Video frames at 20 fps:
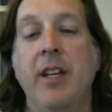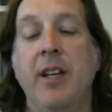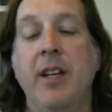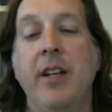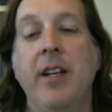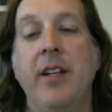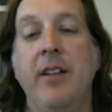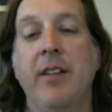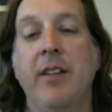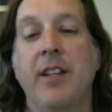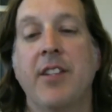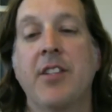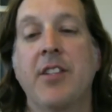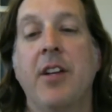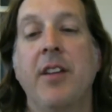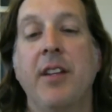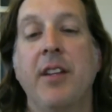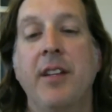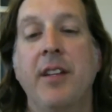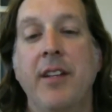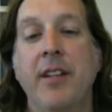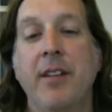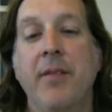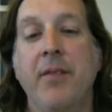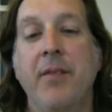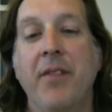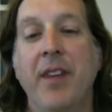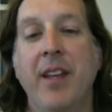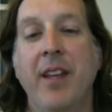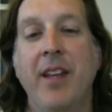Just plugging it in.
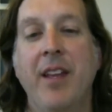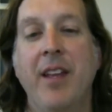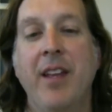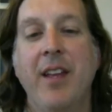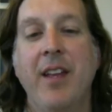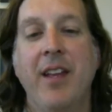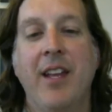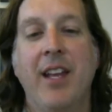That's all we did.